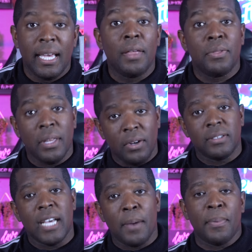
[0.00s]
And then
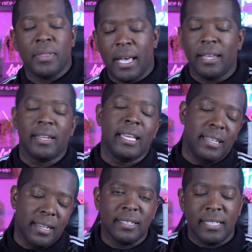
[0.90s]
on top of that, he
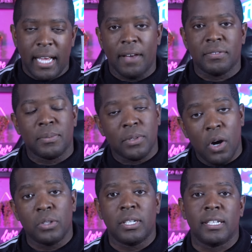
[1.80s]
does have some
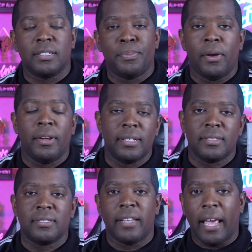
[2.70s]
coaching
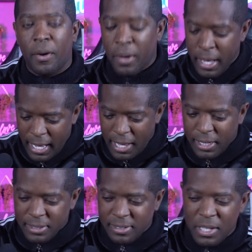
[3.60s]
experience now.
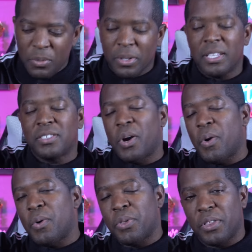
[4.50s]
And and see with this
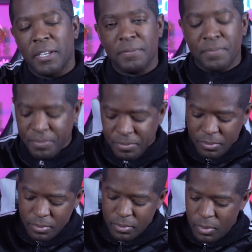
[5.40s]
whole thing,
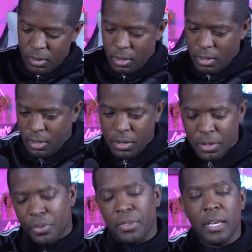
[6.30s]
you
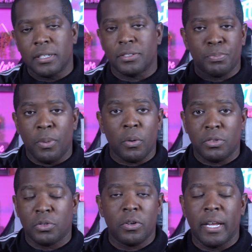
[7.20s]
can think
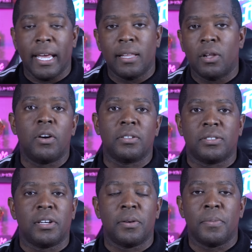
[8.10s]
both short and long
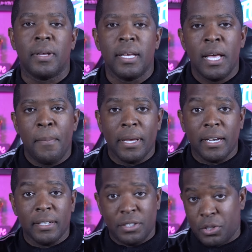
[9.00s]
term.
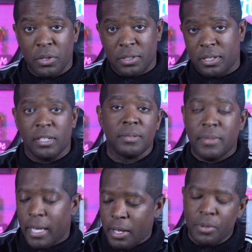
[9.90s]
Because short
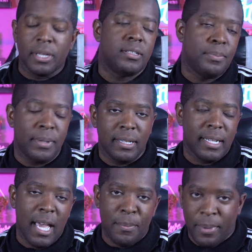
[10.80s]
term, yeah, you get to be a
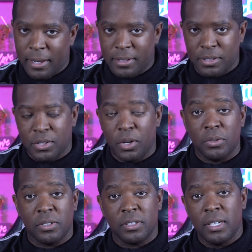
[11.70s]
linebackers
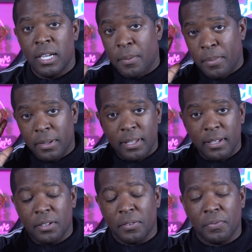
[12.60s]
coach, but
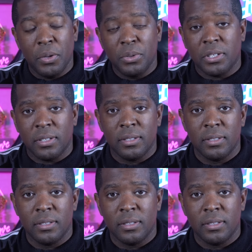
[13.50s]
then in the future,